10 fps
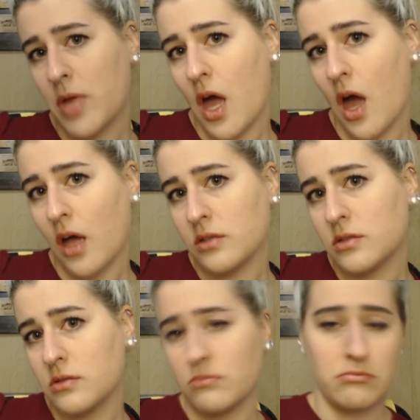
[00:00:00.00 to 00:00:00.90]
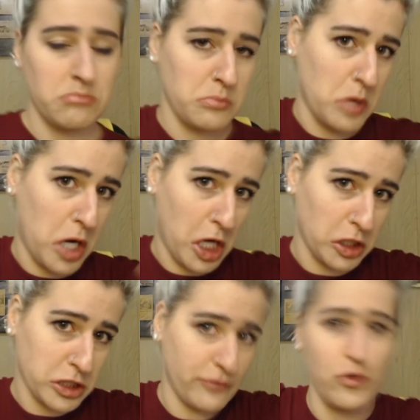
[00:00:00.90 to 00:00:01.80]
Guys,
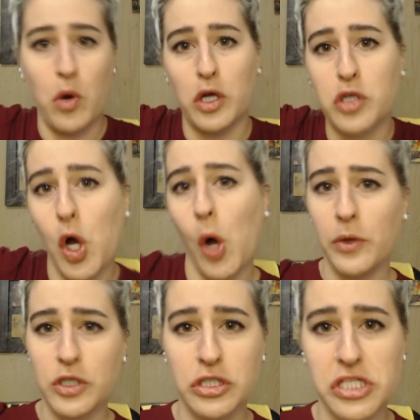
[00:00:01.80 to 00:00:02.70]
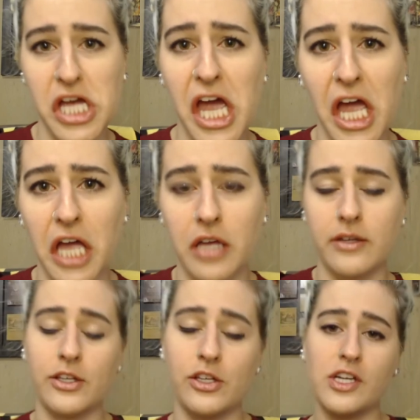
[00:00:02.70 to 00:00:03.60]
how's everyone going
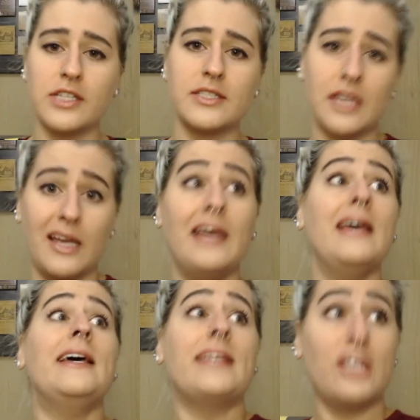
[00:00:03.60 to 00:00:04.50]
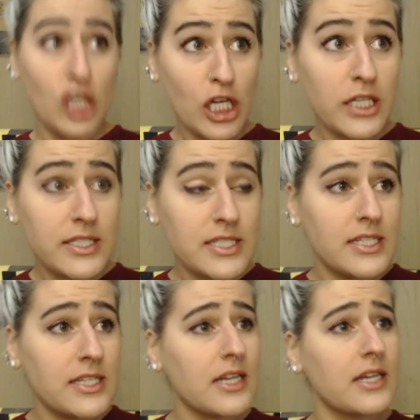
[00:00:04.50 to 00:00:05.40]
today? Good,
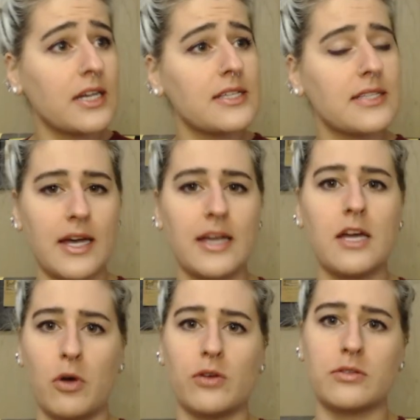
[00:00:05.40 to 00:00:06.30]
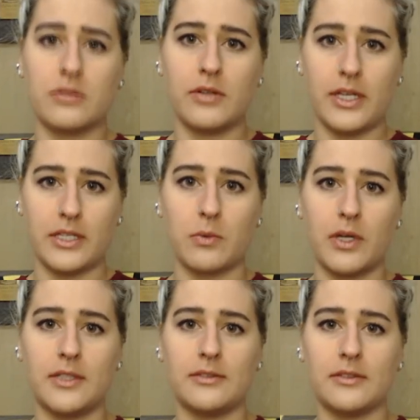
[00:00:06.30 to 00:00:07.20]
because I am also as
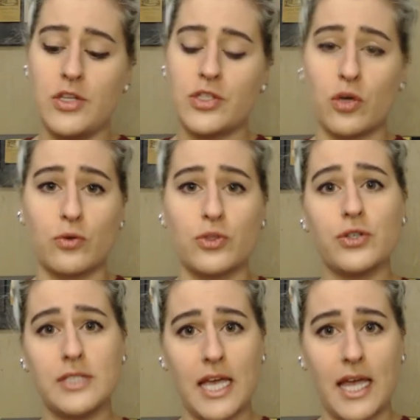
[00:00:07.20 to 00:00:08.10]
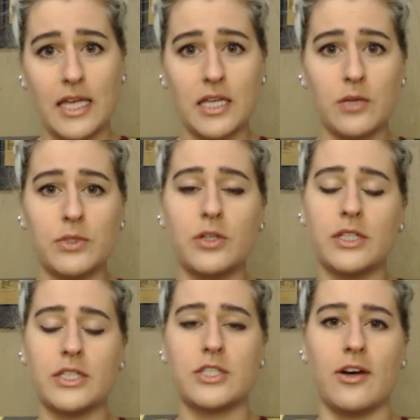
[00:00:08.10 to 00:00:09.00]
well. So today we're
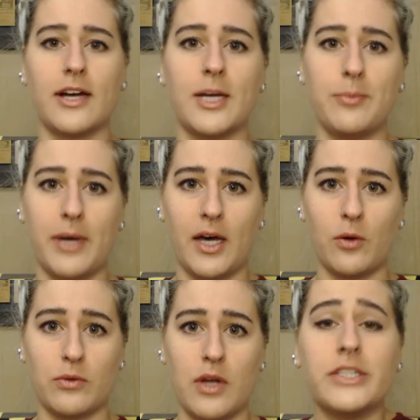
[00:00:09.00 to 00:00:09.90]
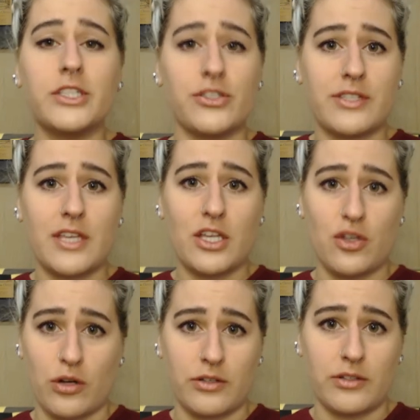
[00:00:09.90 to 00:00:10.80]
gonna talk about
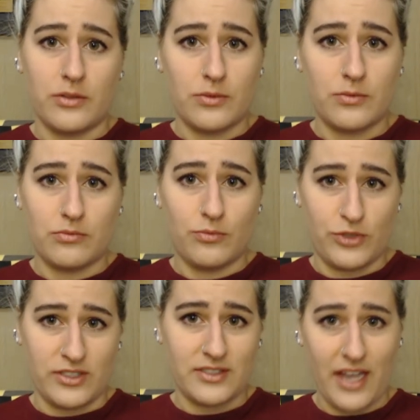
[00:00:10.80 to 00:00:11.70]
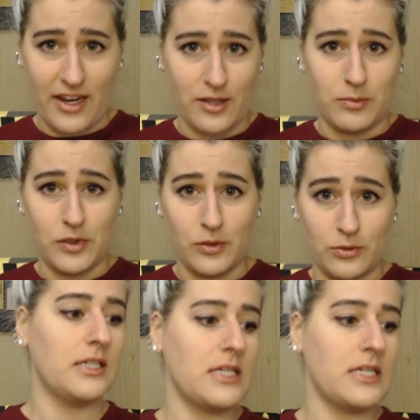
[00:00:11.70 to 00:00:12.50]
reducing your recyclable.